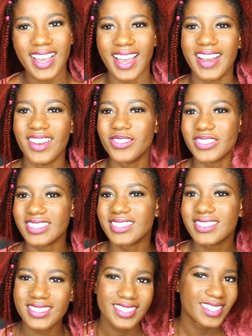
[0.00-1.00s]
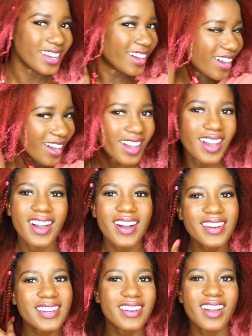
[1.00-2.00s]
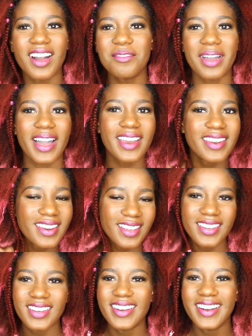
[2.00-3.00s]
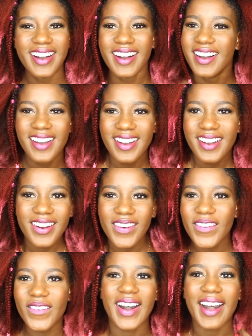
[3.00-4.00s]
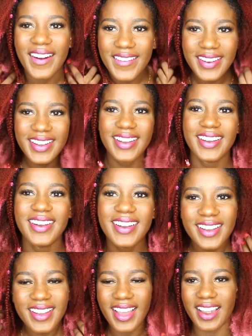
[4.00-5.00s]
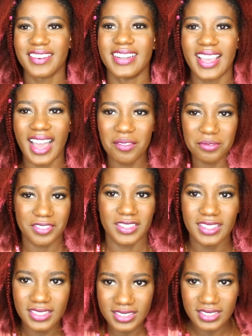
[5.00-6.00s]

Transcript: I love it. God, man. Wow. I really am feeling